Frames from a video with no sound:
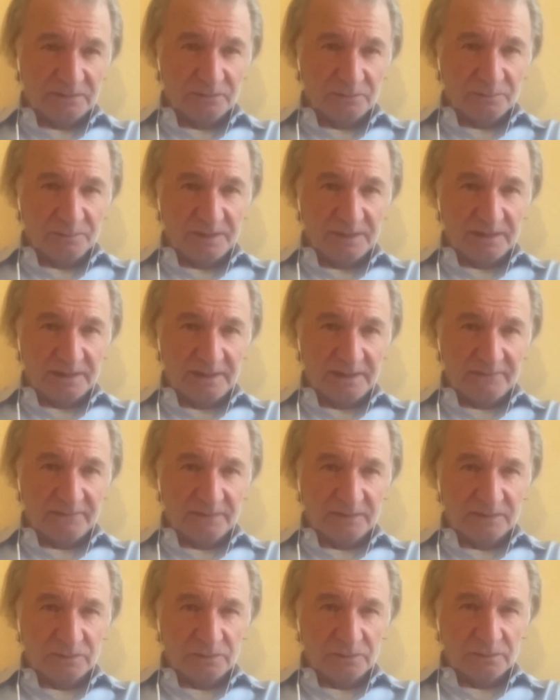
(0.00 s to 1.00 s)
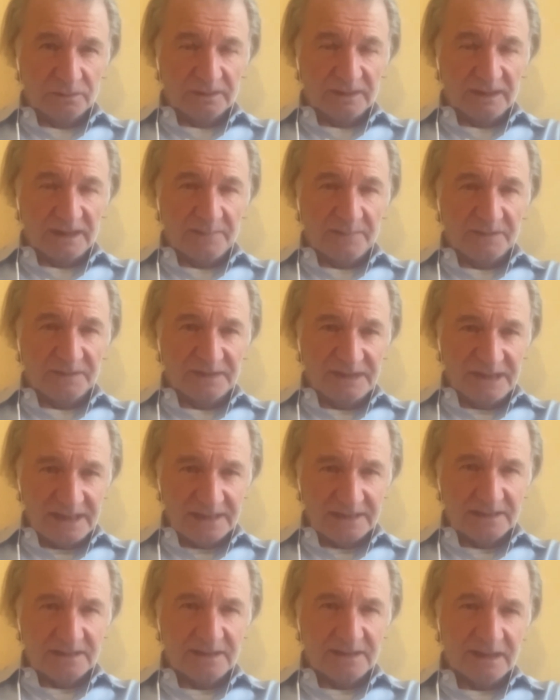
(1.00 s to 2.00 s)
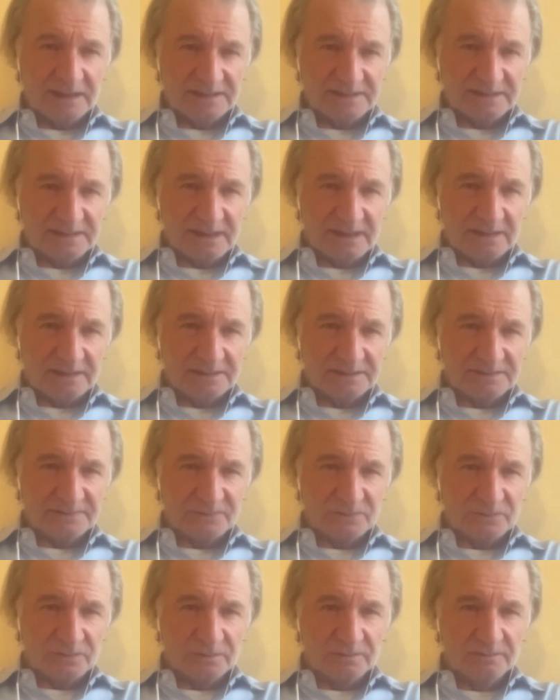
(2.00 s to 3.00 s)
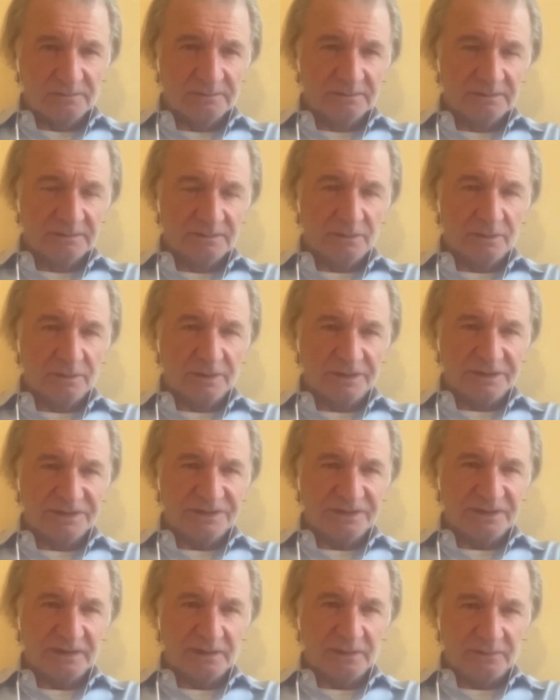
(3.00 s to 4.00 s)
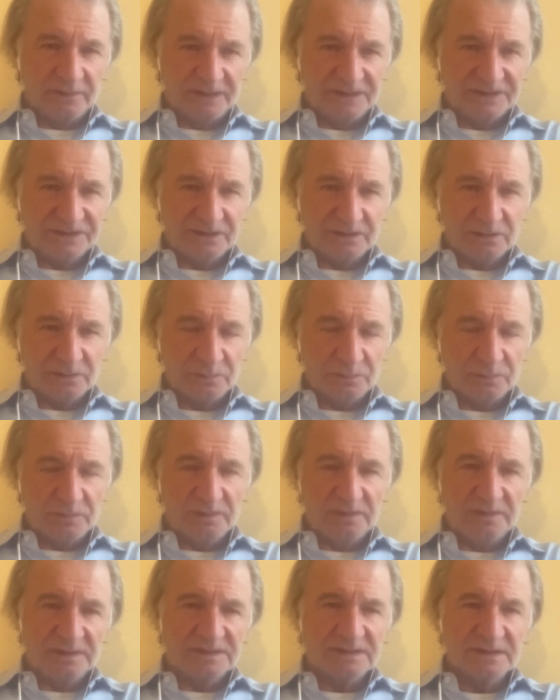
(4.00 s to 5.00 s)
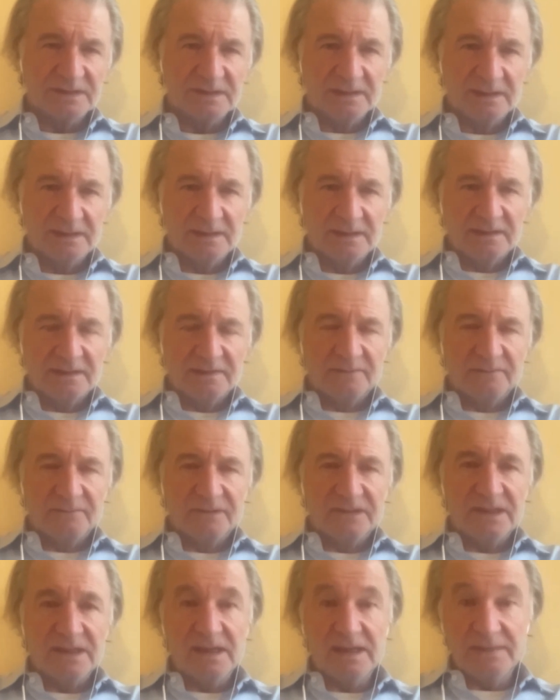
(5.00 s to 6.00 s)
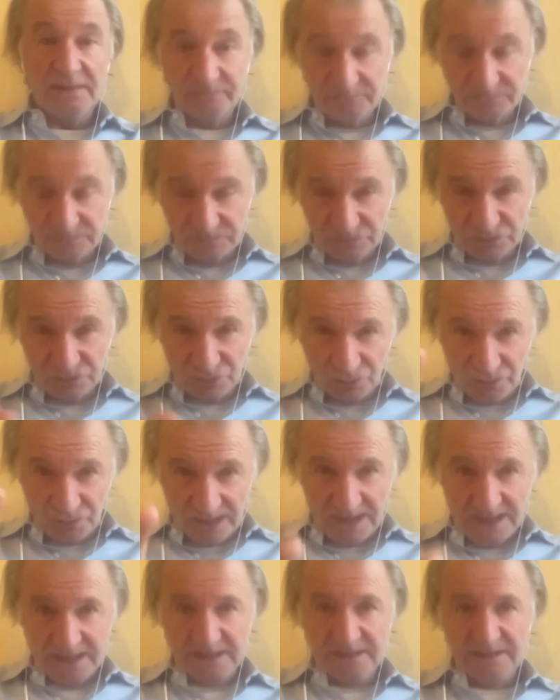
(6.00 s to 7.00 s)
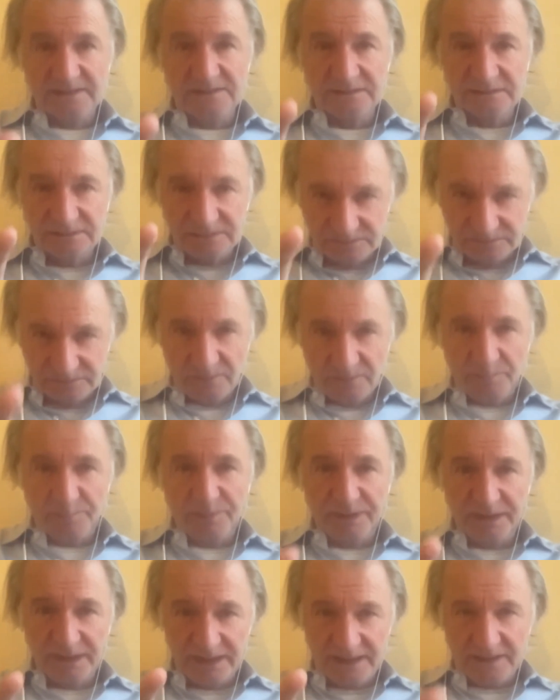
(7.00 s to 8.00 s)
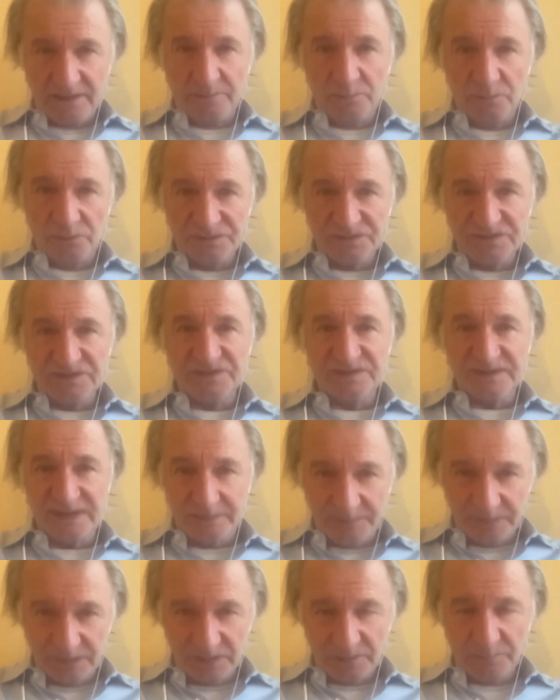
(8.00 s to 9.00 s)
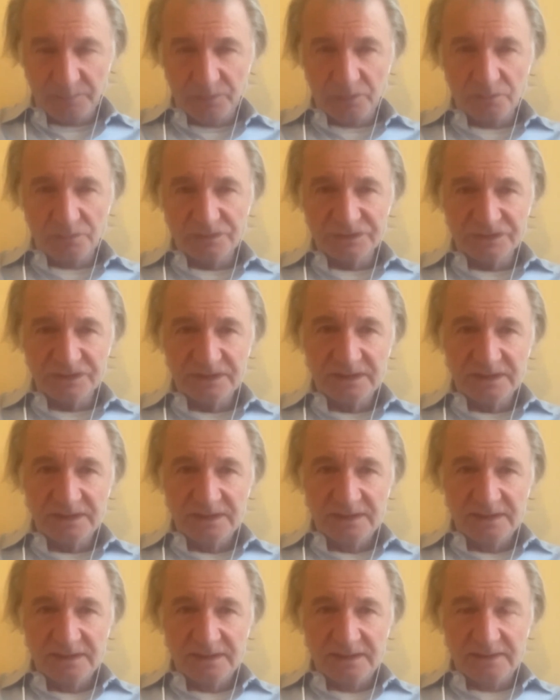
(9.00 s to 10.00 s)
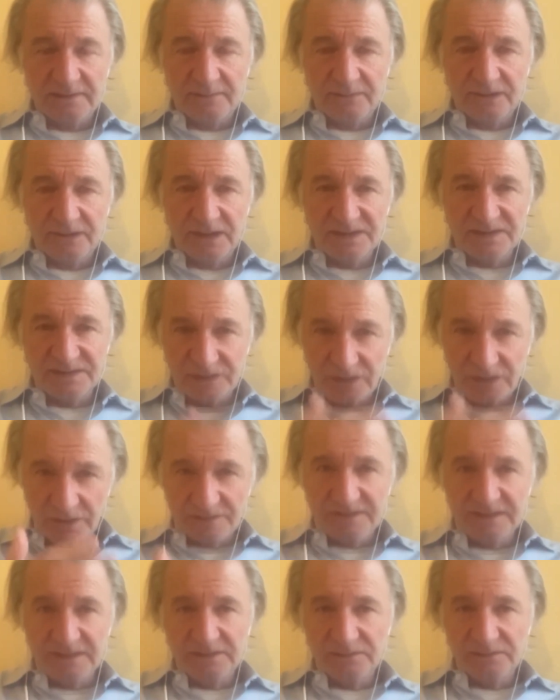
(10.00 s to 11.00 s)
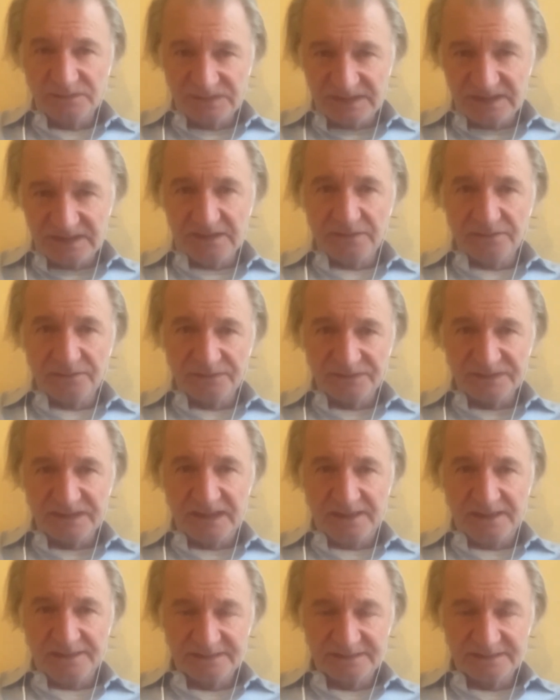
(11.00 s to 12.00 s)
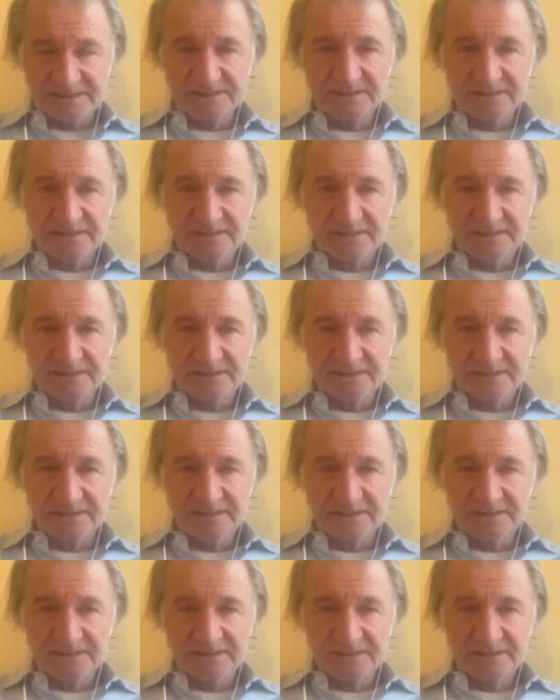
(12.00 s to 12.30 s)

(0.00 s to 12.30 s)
the European level called Climate KIC. KIC stands for Knowledge and Innovation Communities. And we have tried to apply a more systemic approach. And we are starting to see the results,